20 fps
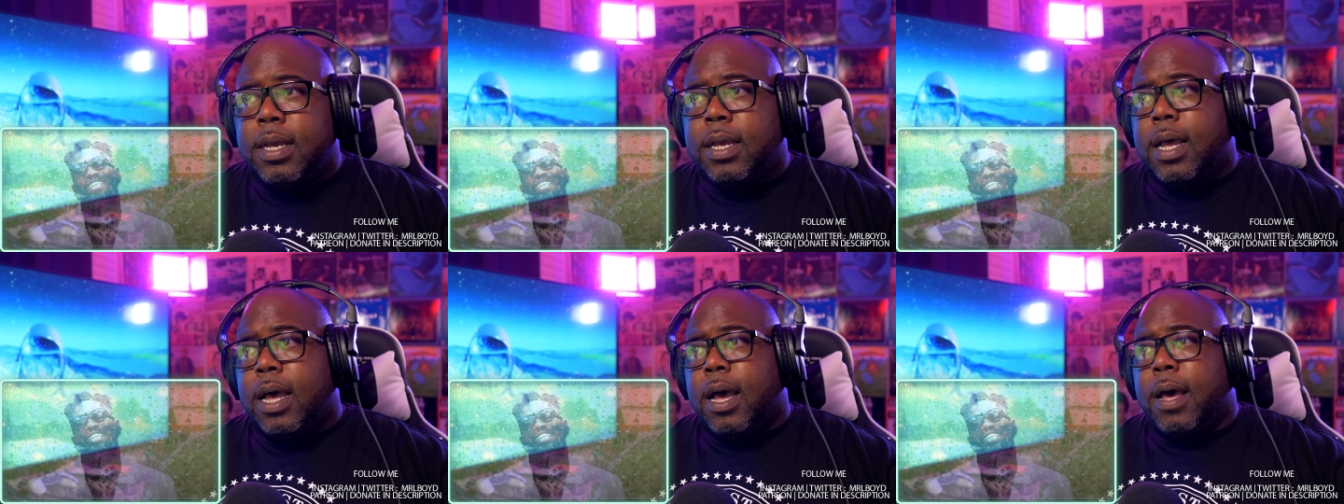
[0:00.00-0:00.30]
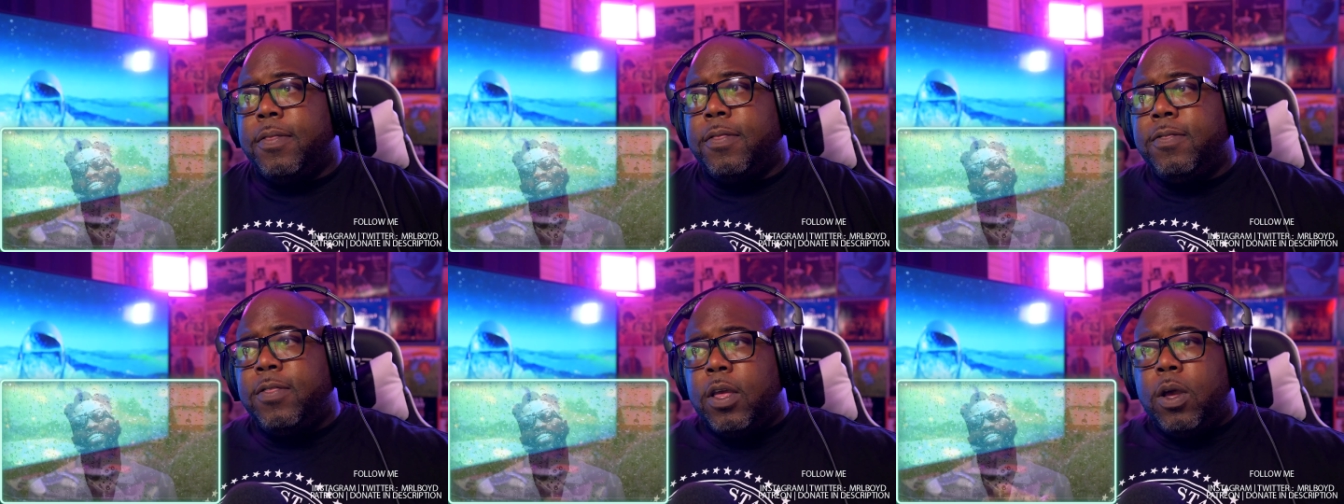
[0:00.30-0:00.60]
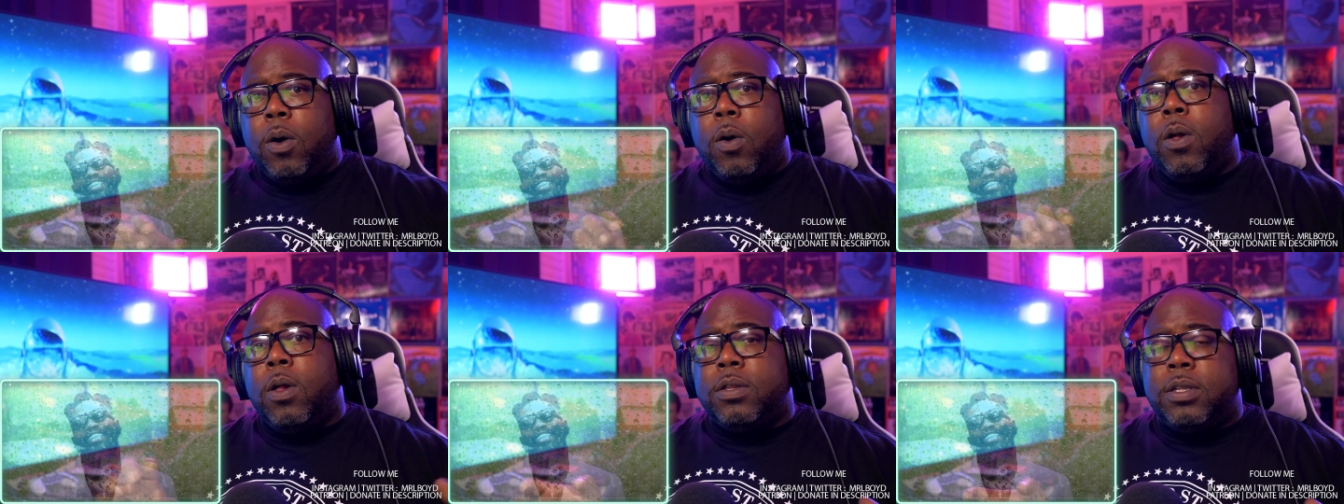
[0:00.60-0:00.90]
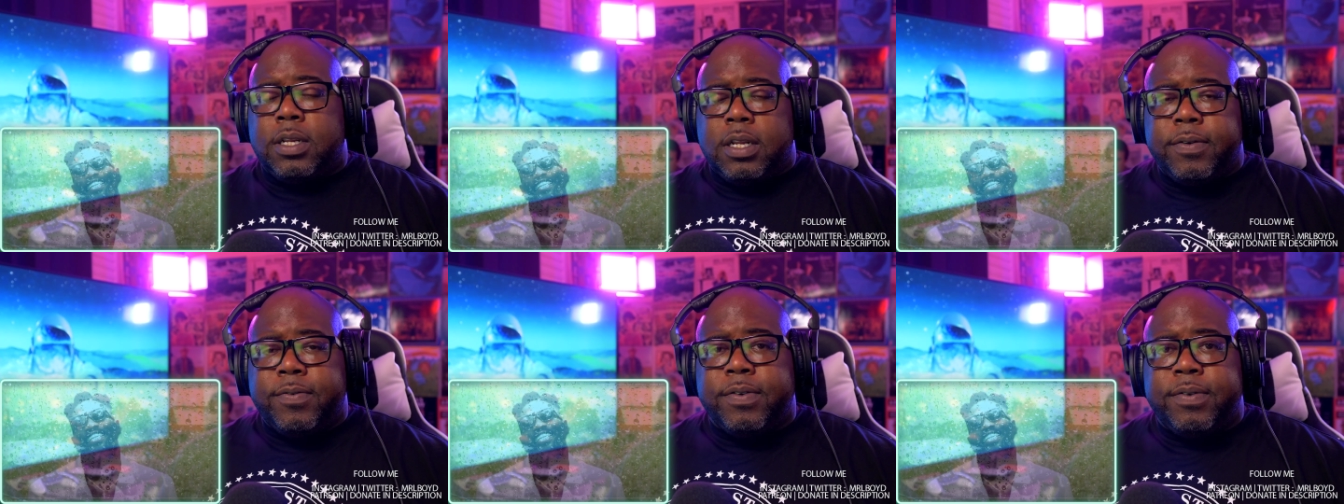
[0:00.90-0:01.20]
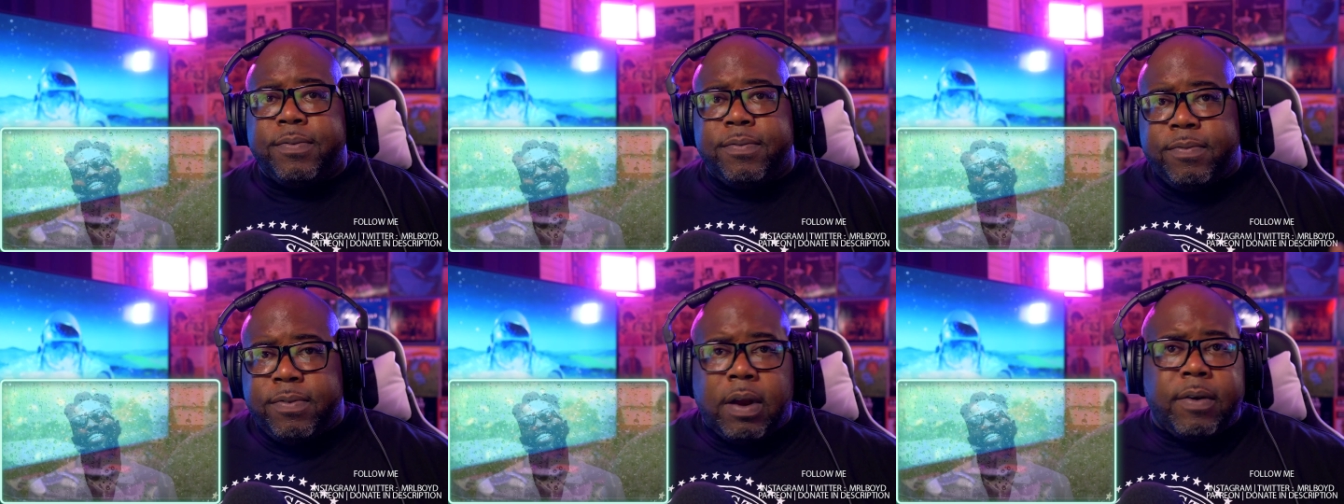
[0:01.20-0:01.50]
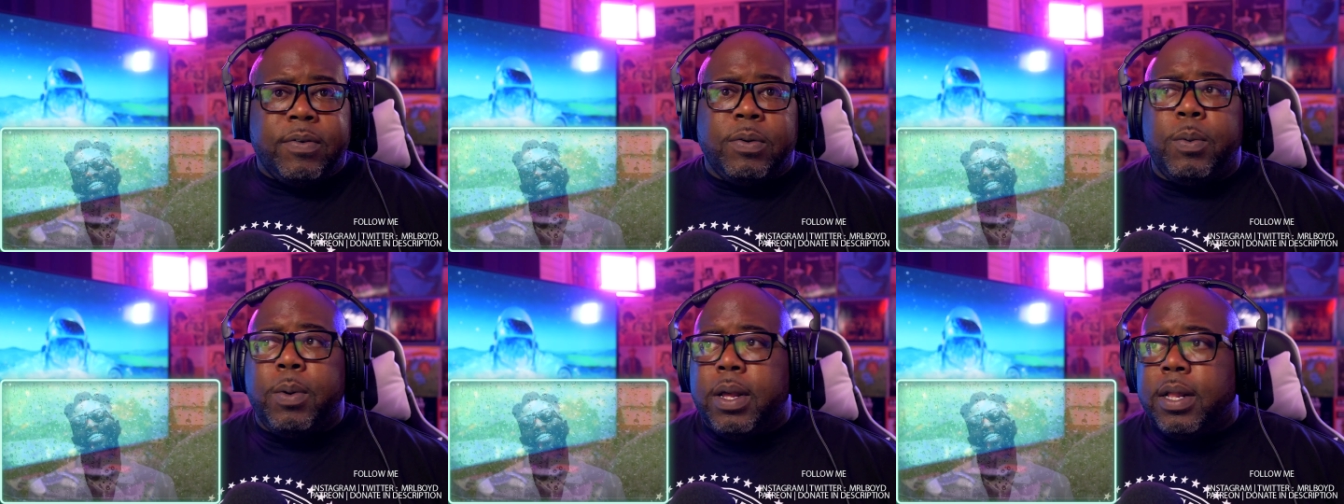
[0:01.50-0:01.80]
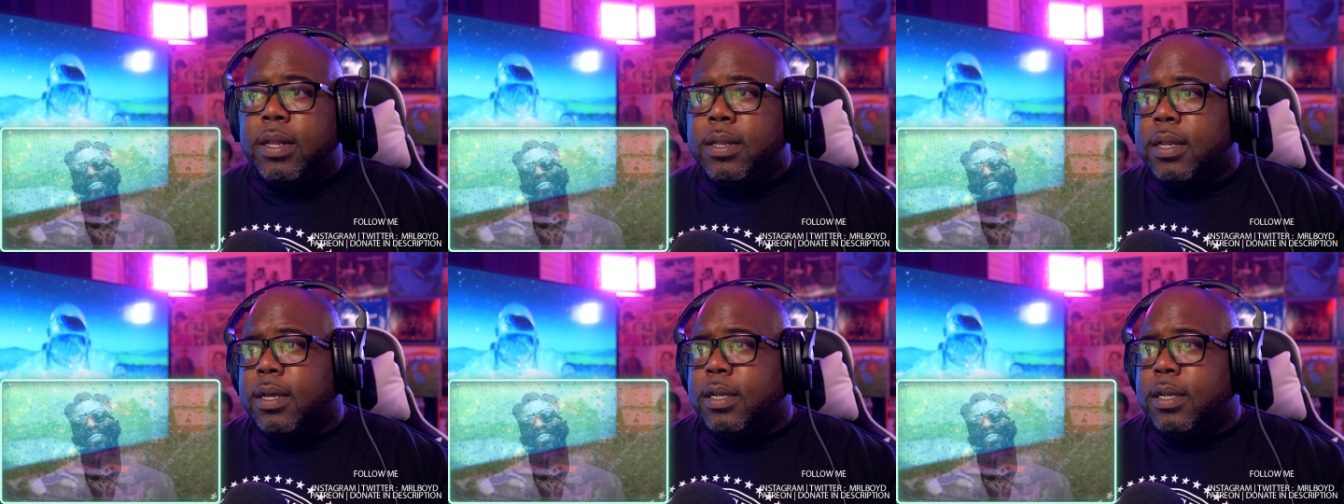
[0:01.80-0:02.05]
Uh, I think they all delivered very well.